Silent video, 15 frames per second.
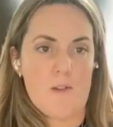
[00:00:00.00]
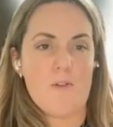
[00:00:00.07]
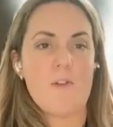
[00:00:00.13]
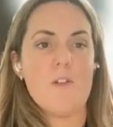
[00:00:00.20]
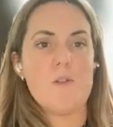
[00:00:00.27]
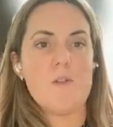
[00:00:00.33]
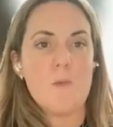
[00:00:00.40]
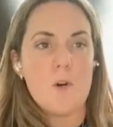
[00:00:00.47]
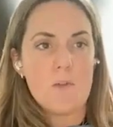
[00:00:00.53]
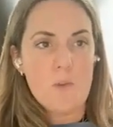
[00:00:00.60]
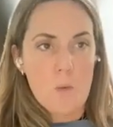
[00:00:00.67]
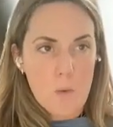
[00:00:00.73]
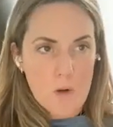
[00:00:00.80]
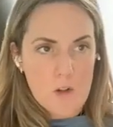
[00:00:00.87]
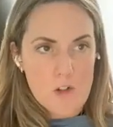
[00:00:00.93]
it feels more of
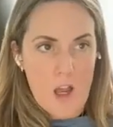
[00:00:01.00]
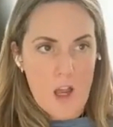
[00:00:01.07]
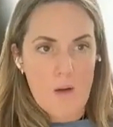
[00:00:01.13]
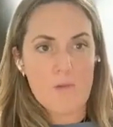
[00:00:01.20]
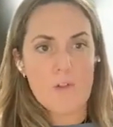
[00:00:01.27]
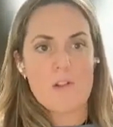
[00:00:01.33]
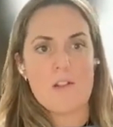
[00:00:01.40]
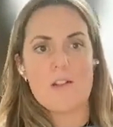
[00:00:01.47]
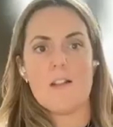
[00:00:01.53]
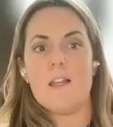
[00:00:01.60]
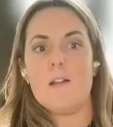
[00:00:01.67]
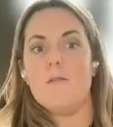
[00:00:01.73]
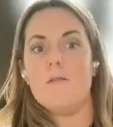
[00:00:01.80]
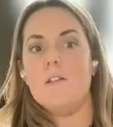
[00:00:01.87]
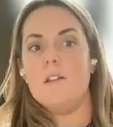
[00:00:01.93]
a workshop versus
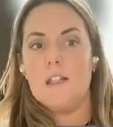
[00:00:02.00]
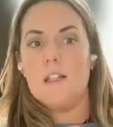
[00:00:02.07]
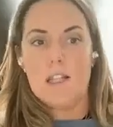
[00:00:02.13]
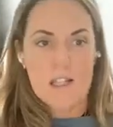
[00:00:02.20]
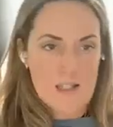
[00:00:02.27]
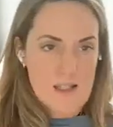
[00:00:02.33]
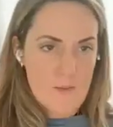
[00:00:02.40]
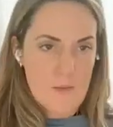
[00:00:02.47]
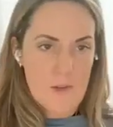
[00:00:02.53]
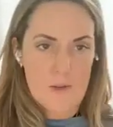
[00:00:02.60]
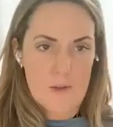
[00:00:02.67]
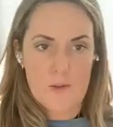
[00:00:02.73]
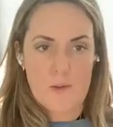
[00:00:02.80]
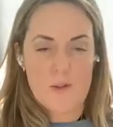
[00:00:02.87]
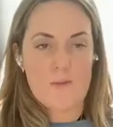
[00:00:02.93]
like leading someone
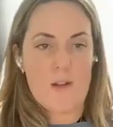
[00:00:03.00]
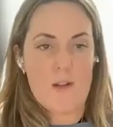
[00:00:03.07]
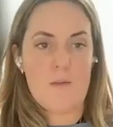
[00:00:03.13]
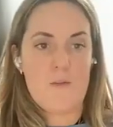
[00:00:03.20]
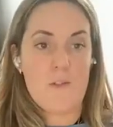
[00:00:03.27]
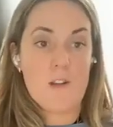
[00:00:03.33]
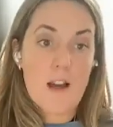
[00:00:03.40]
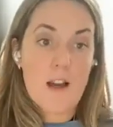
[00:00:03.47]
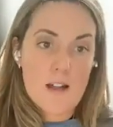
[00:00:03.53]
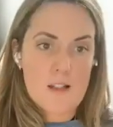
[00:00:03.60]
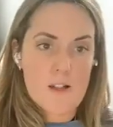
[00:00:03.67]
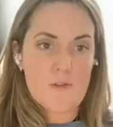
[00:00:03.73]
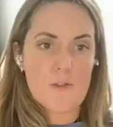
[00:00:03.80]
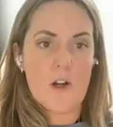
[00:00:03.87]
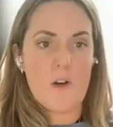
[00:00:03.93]
through some type of
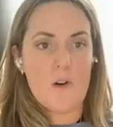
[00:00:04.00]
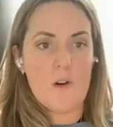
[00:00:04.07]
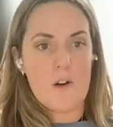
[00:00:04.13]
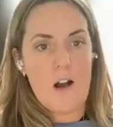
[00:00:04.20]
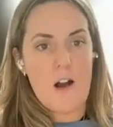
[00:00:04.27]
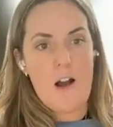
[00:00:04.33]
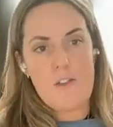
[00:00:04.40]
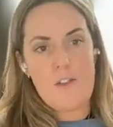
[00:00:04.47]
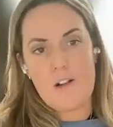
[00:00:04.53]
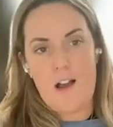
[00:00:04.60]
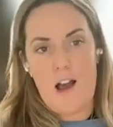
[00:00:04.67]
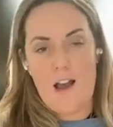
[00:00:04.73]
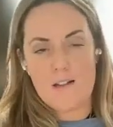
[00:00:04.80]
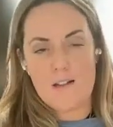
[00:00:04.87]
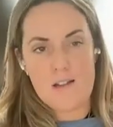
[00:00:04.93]
vinyasa flow or a hatha
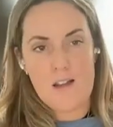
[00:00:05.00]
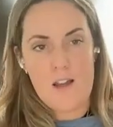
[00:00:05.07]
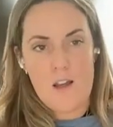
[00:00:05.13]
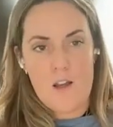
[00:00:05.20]
class